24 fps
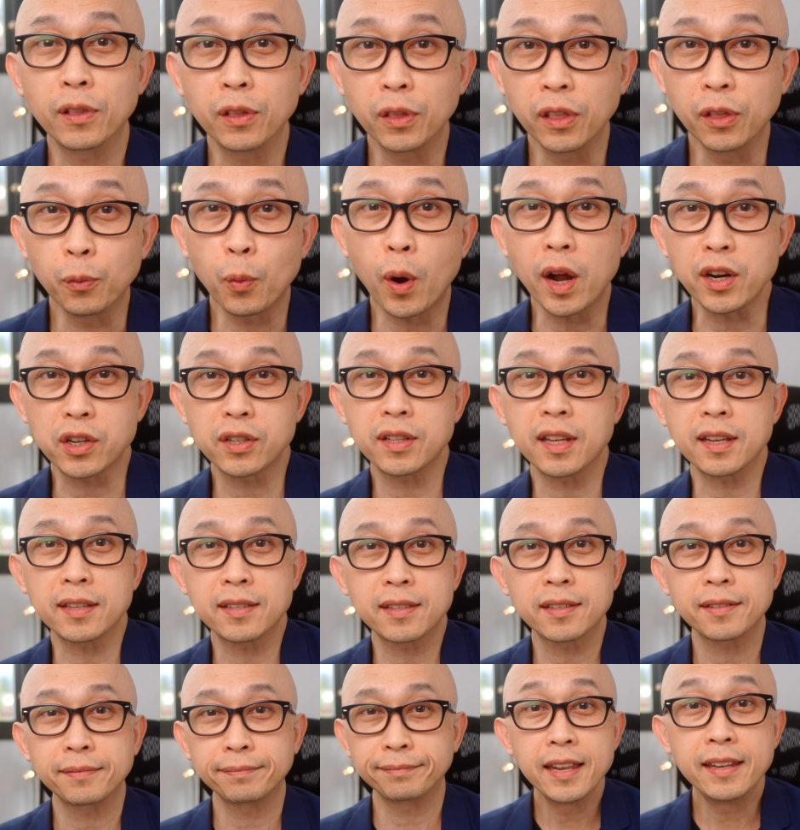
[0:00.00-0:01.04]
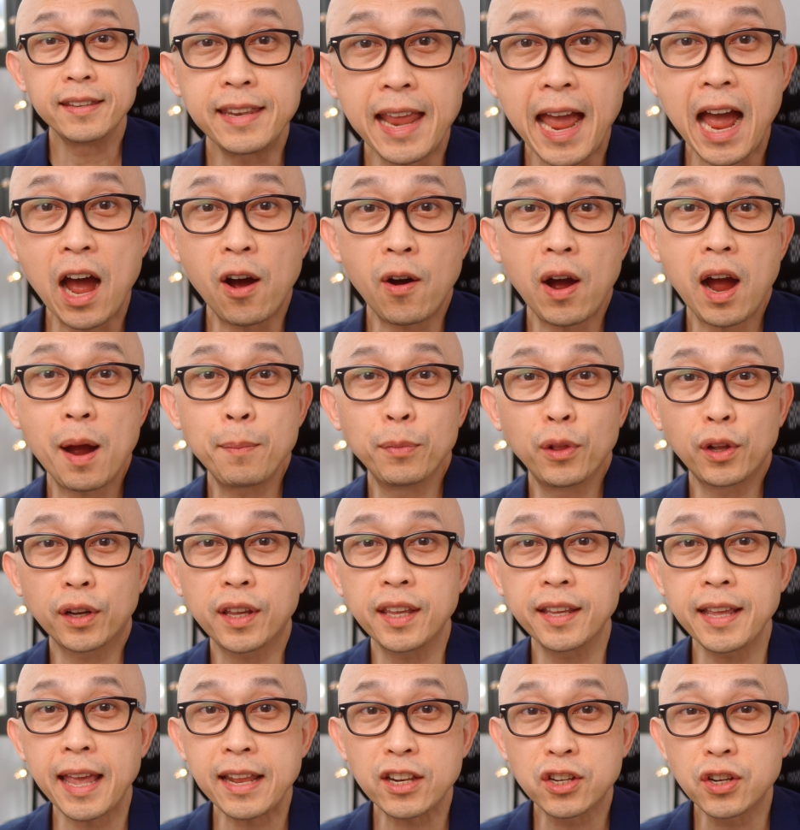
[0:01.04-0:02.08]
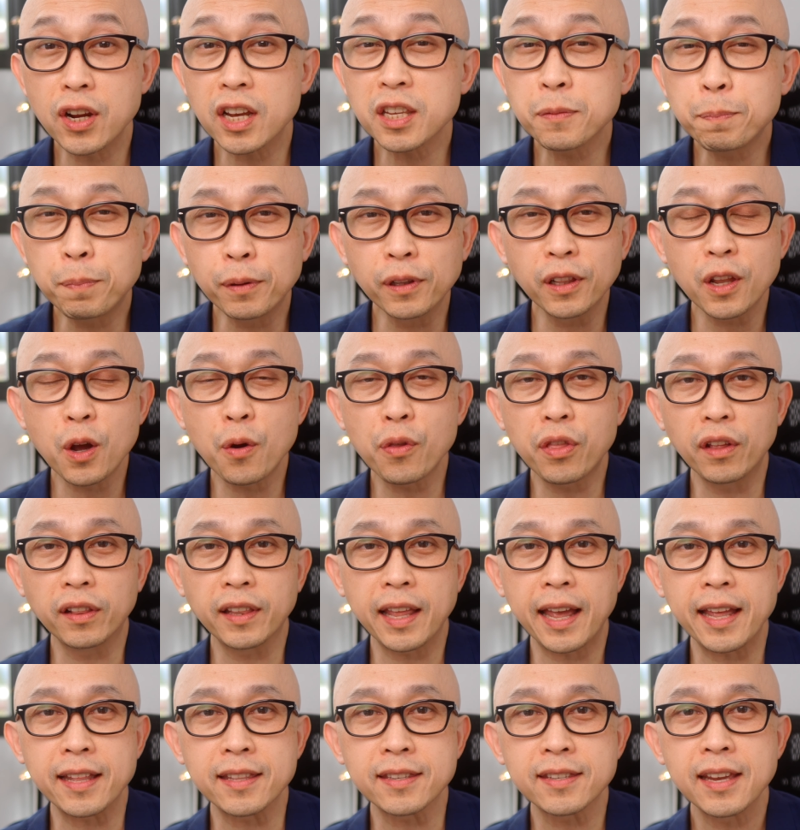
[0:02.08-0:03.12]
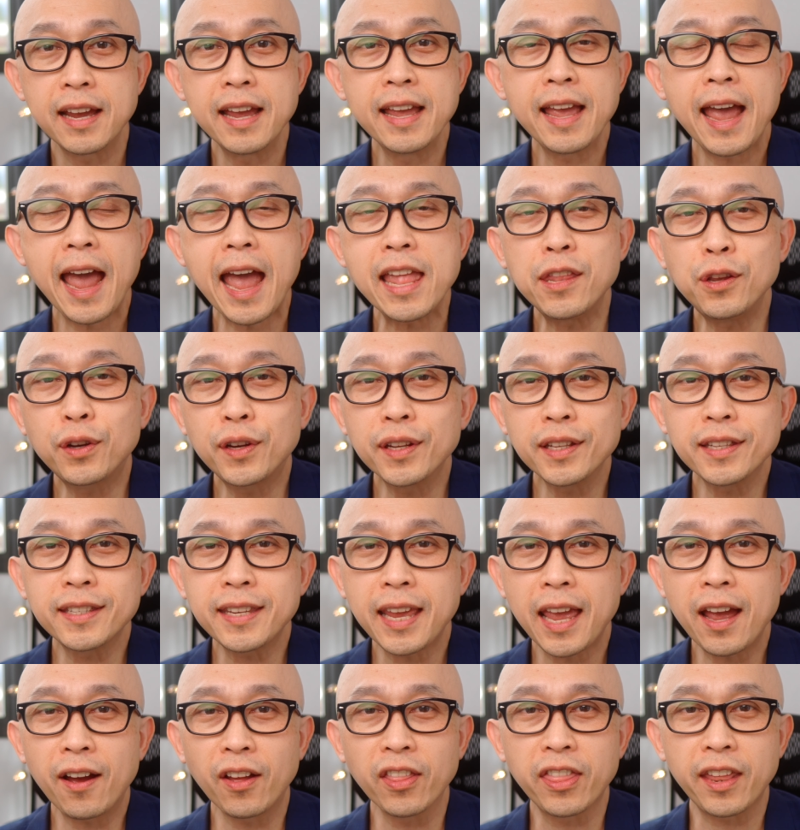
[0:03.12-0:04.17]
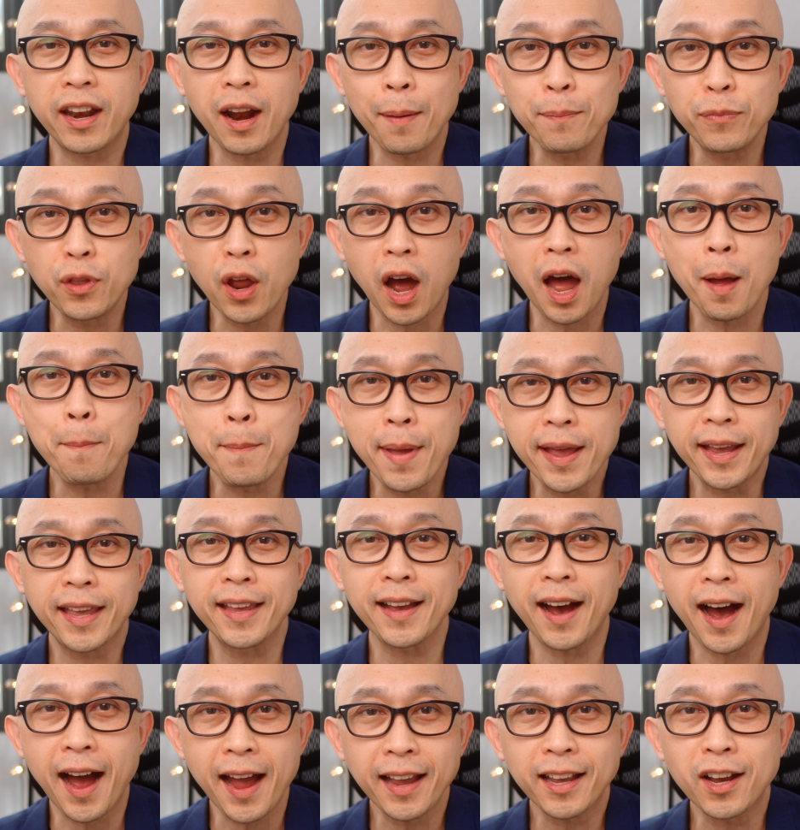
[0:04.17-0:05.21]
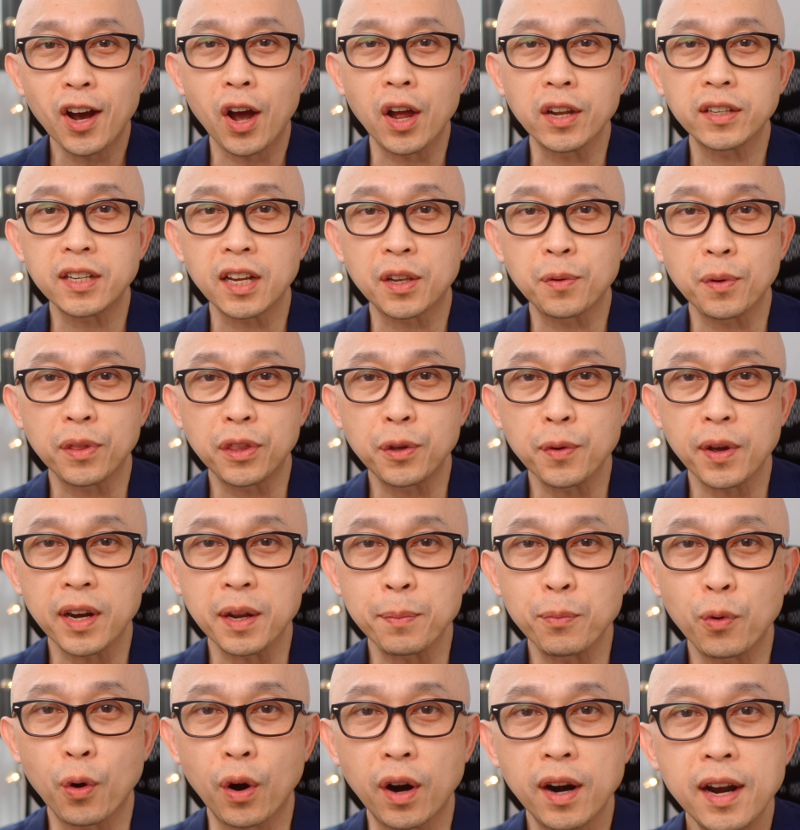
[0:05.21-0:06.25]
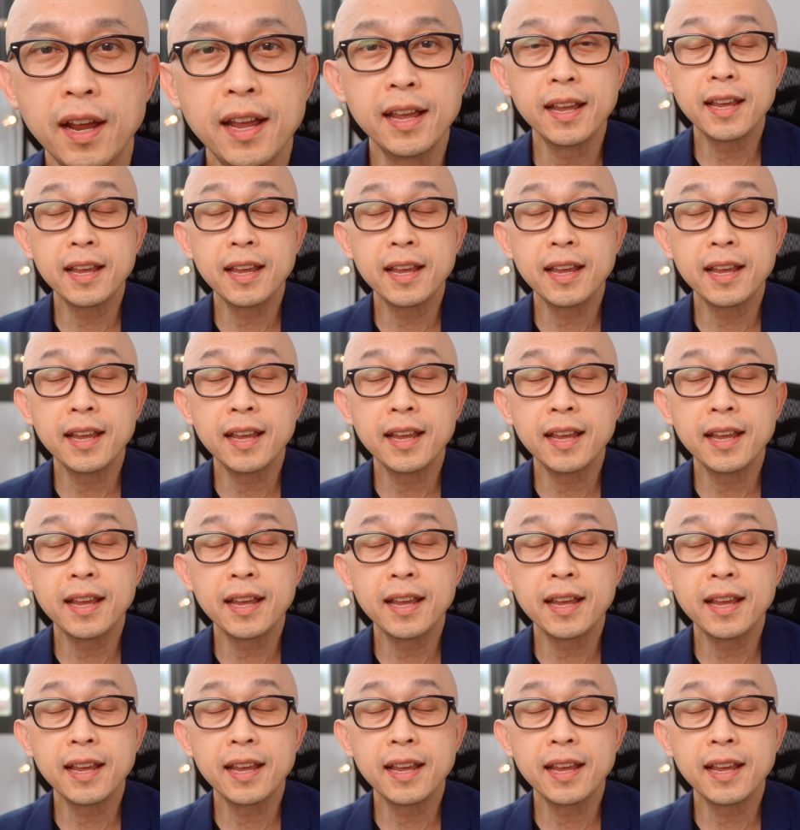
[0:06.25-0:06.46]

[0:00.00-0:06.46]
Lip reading: Watch this. Now I'm looking just below the lens and you can tell that I'm not making eye contact with you anymore.